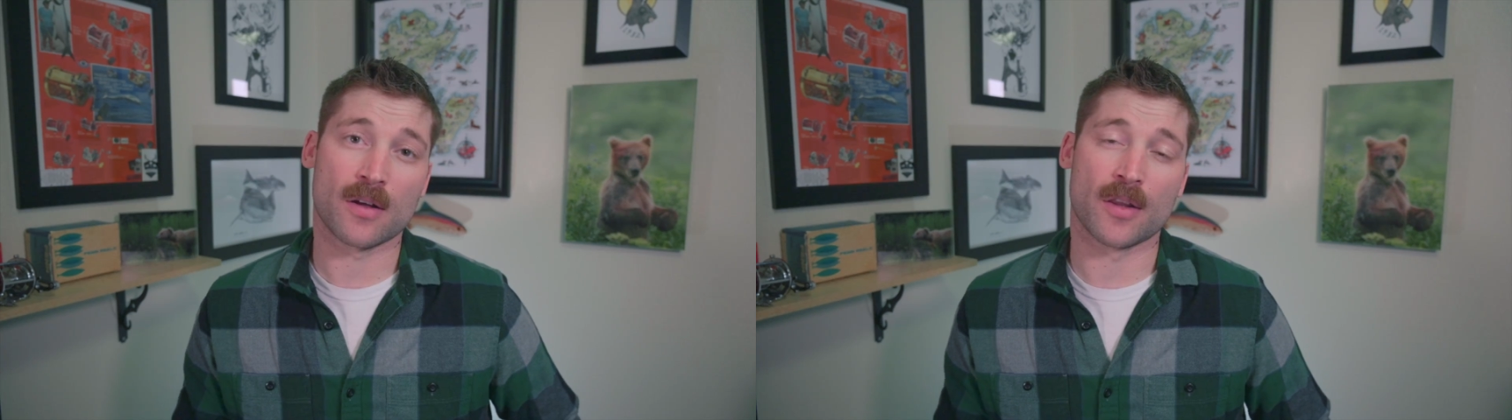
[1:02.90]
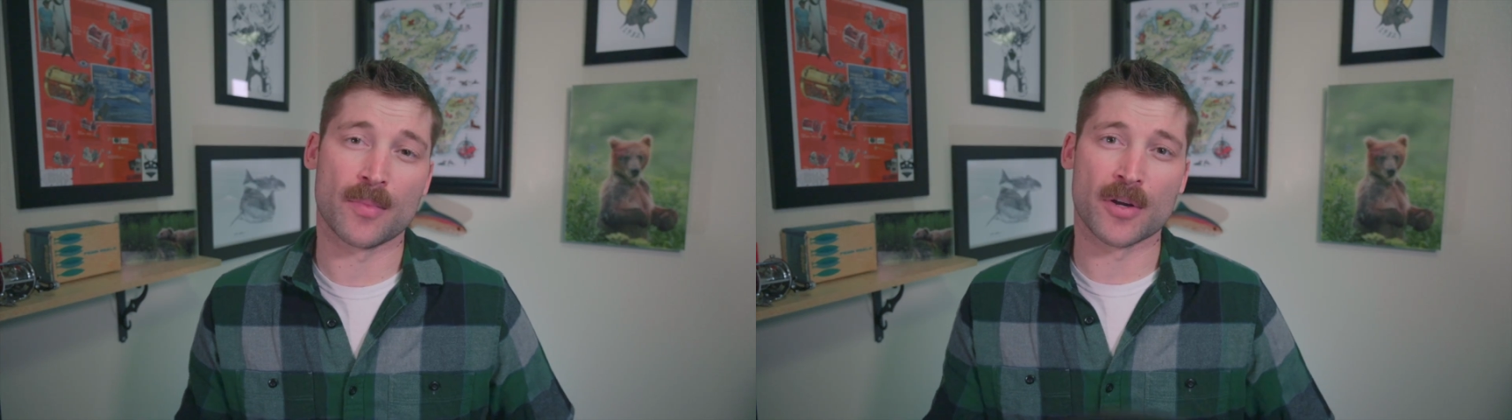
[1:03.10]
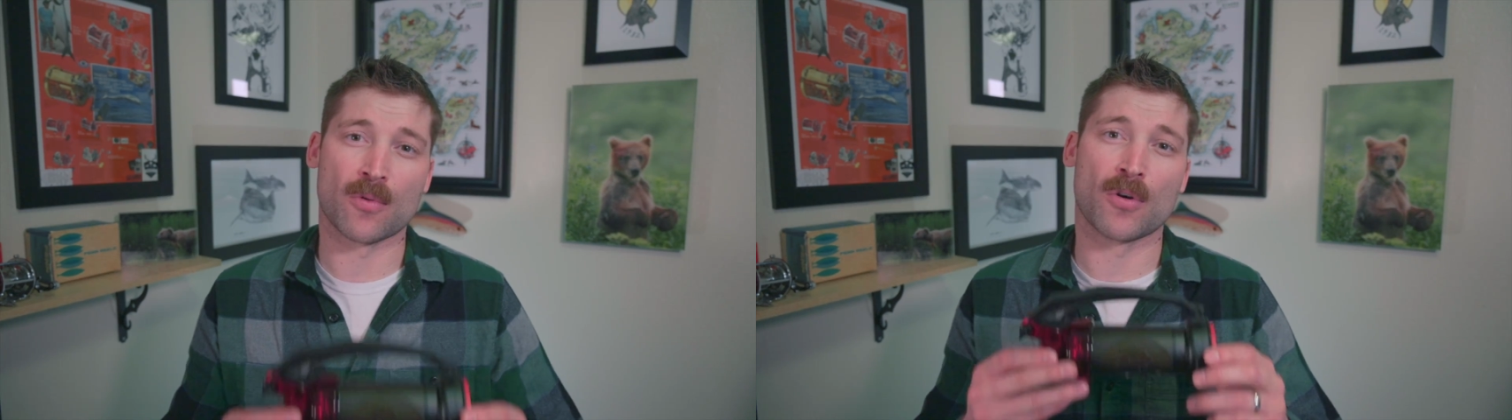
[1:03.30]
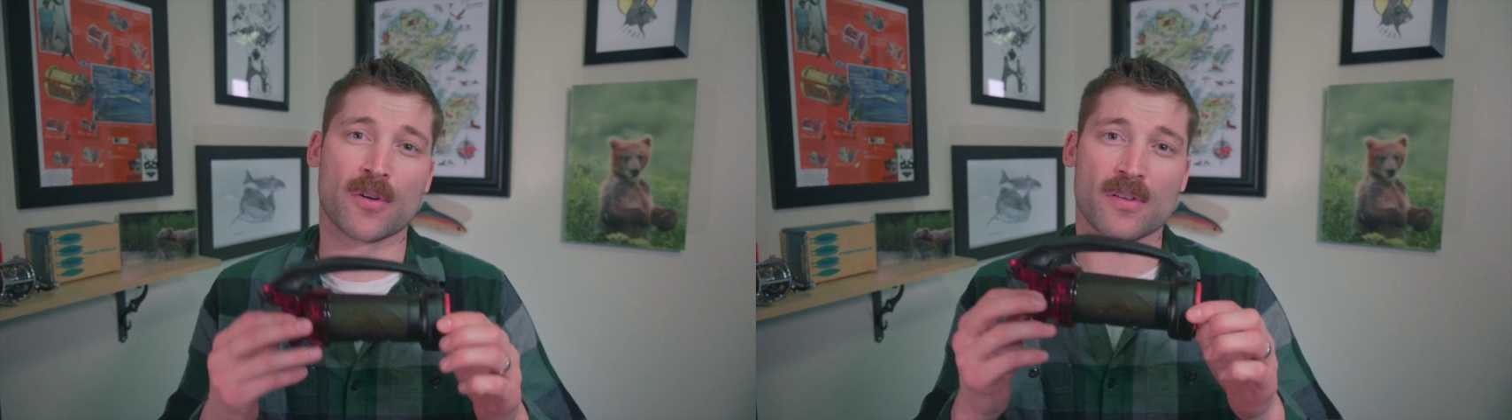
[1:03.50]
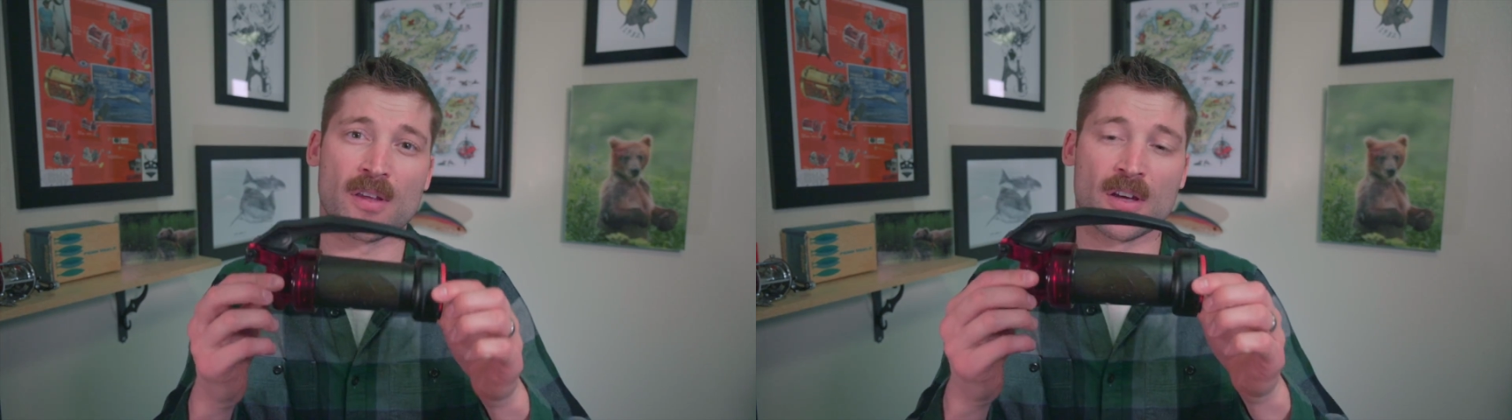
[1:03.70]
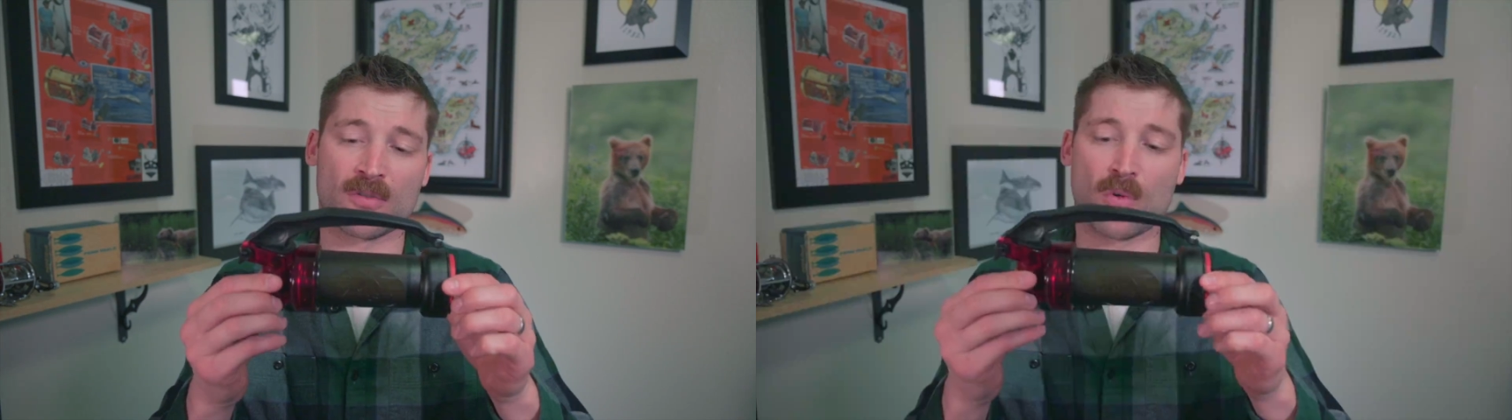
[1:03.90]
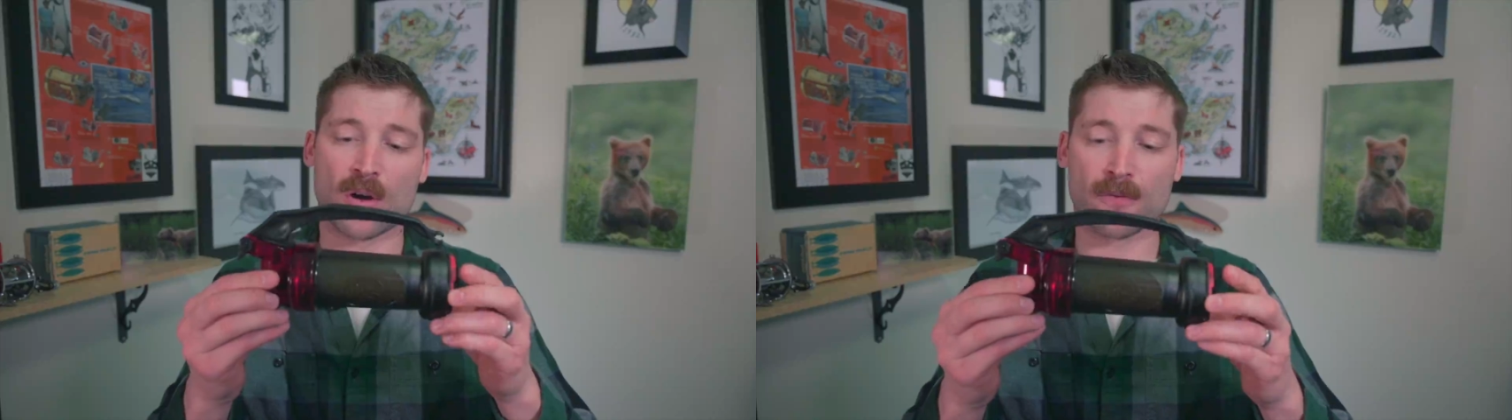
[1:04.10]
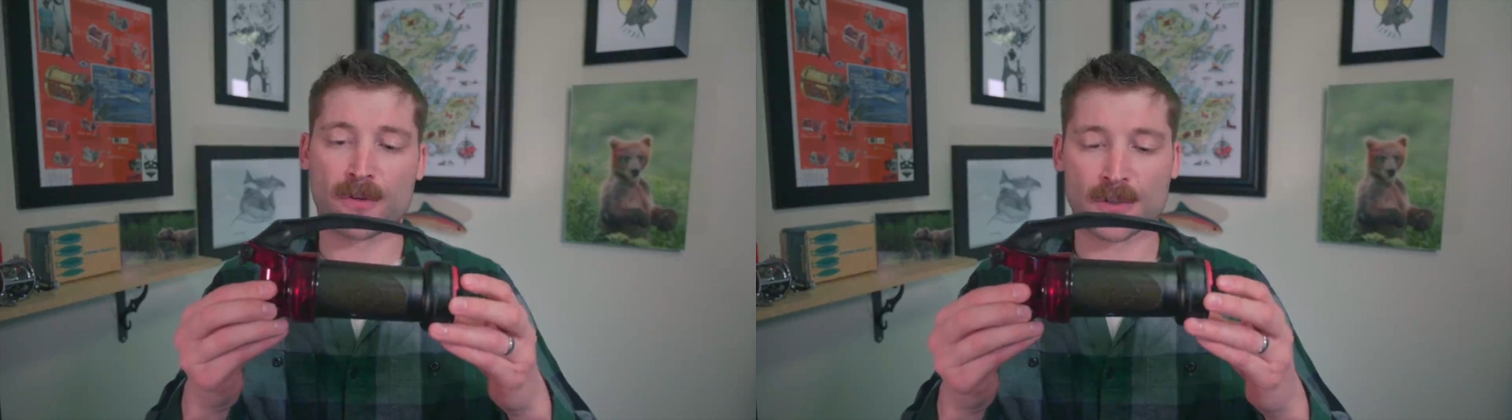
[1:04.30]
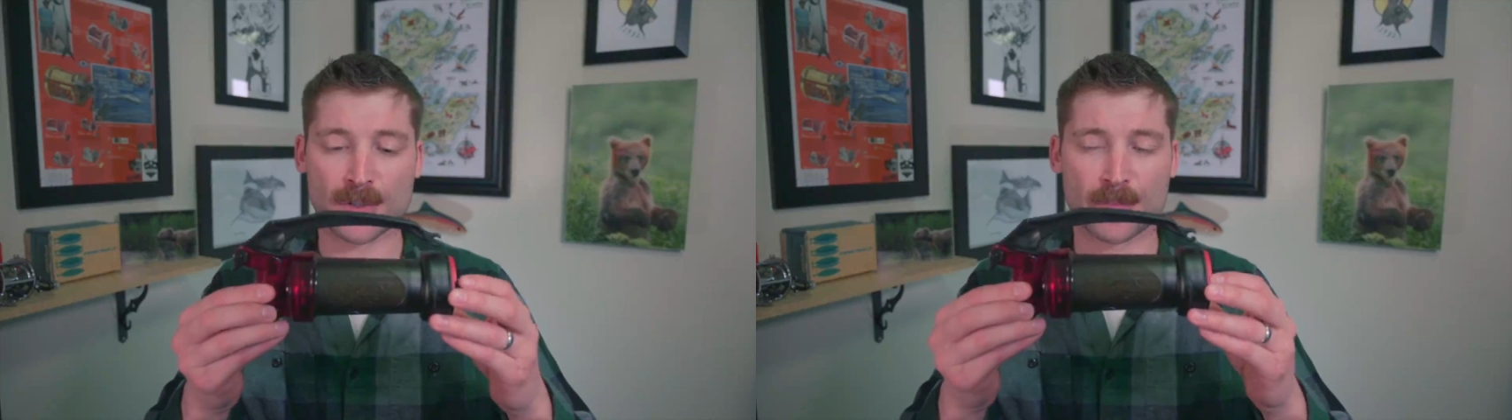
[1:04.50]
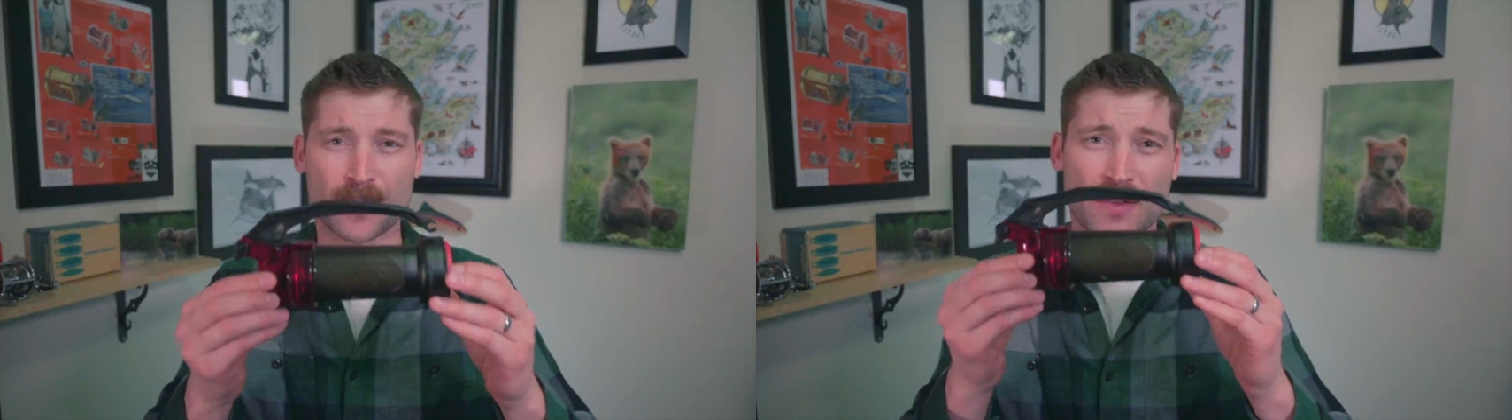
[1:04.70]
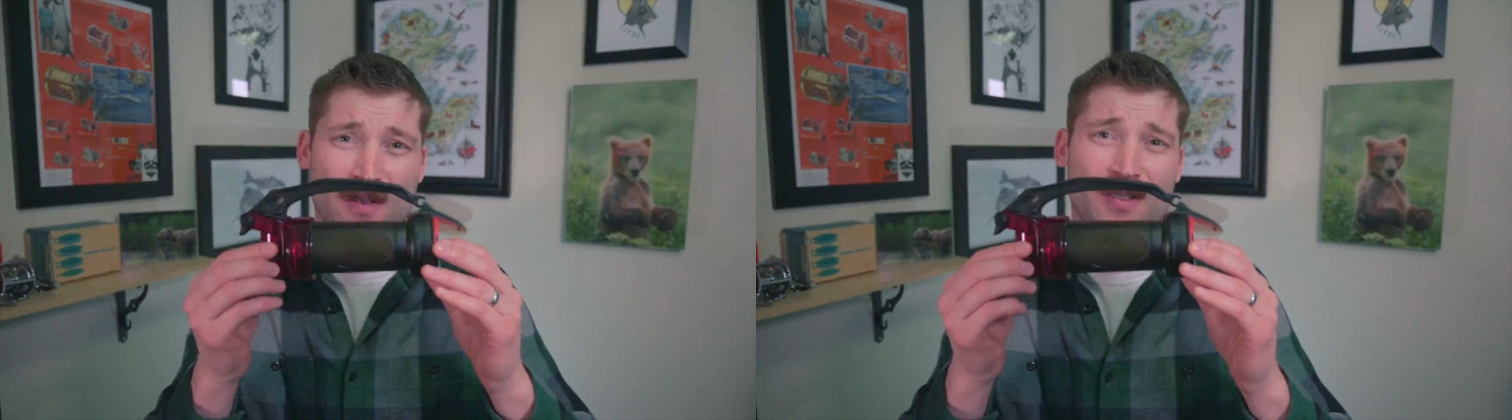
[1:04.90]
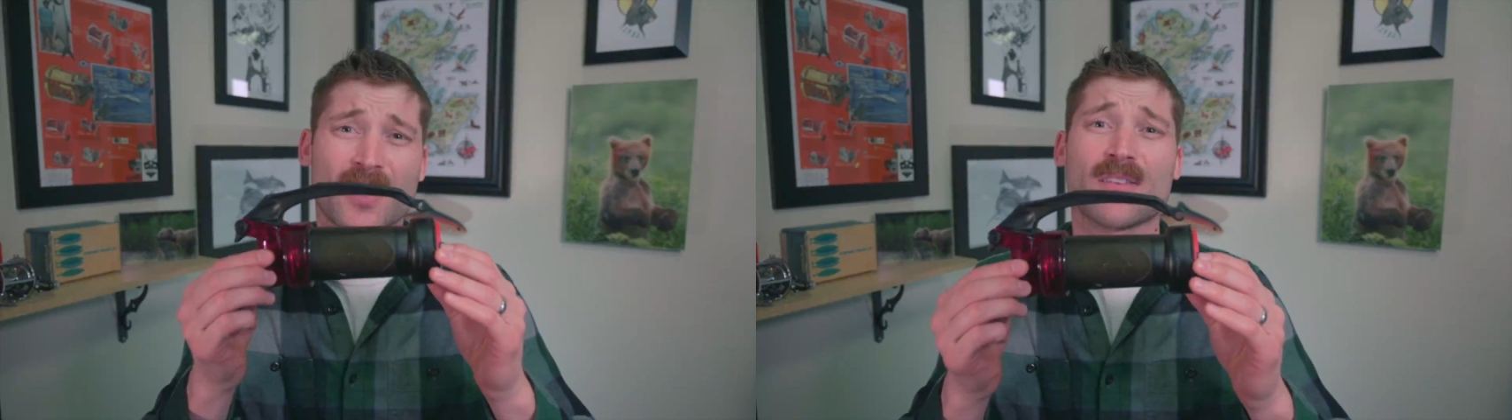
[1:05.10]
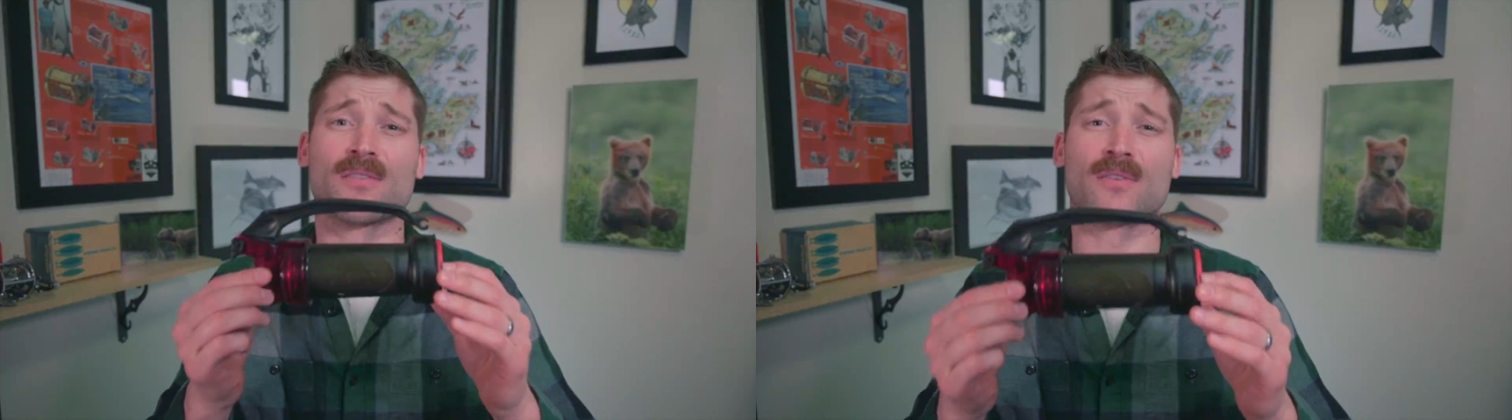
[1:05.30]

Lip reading: on the MiniWorks EX water filter. This thing has